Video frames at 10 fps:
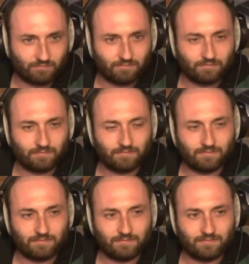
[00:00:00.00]

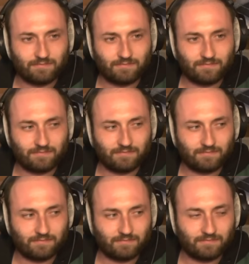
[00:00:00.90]

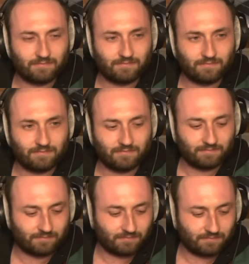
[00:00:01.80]

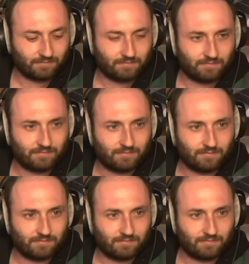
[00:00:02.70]

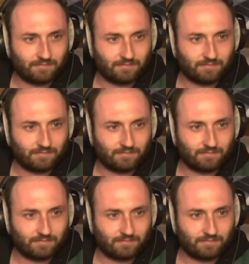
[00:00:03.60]
The person shown says nothing.